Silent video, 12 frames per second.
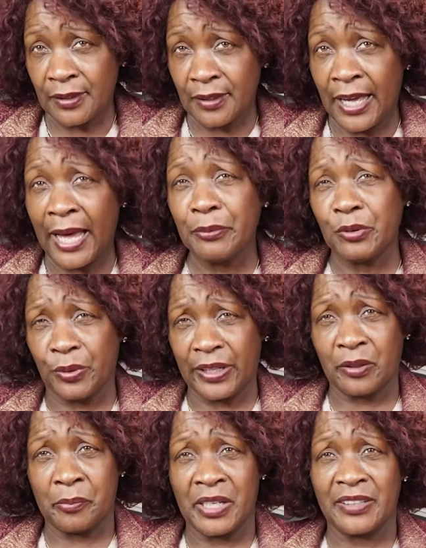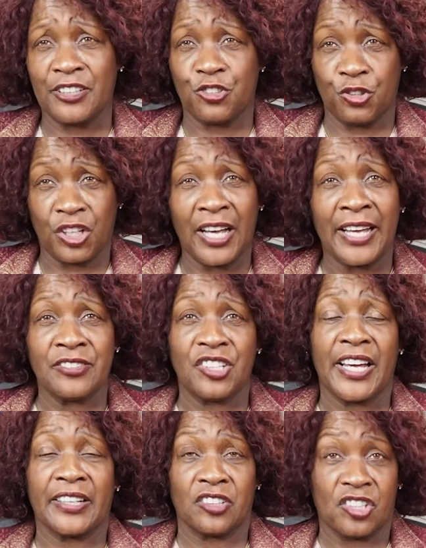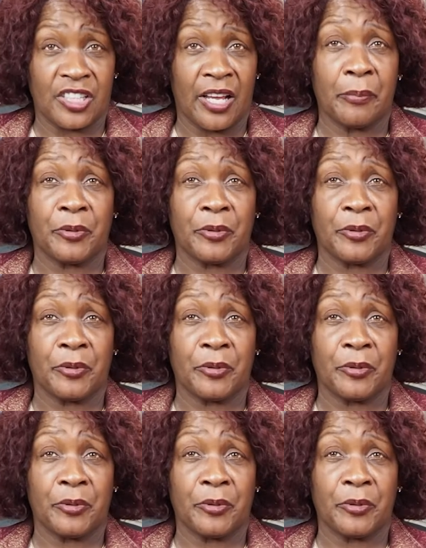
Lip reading: I would recommend that you contact the San